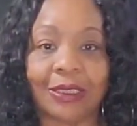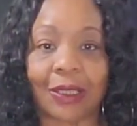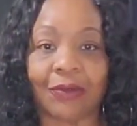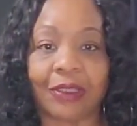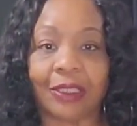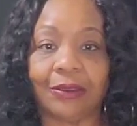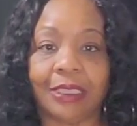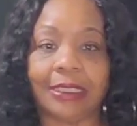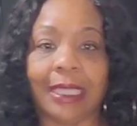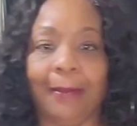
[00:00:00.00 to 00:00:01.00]
curvy
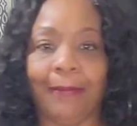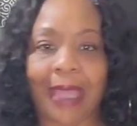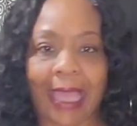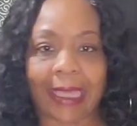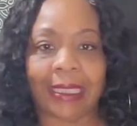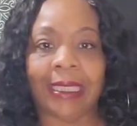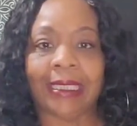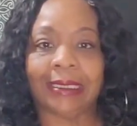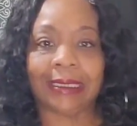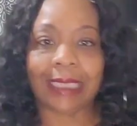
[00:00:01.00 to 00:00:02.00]
cuties, I'm back.
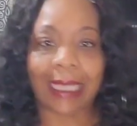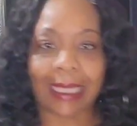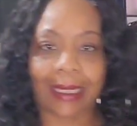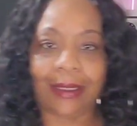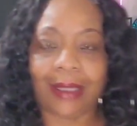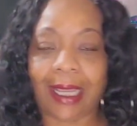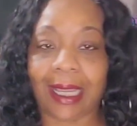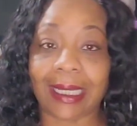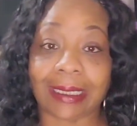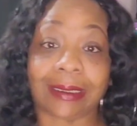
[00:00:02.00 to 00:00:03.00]
Now,
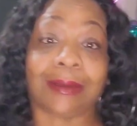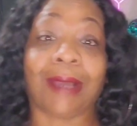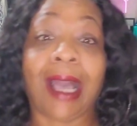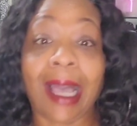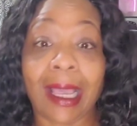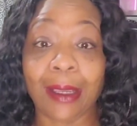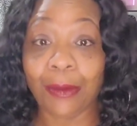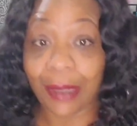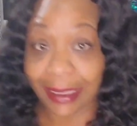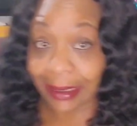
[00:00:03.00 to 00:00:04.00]
I got some
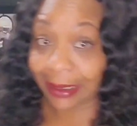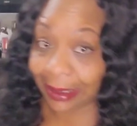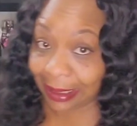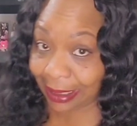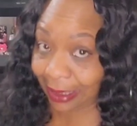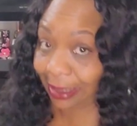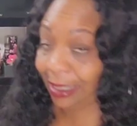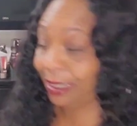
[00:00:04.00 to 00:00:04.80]
high-waisted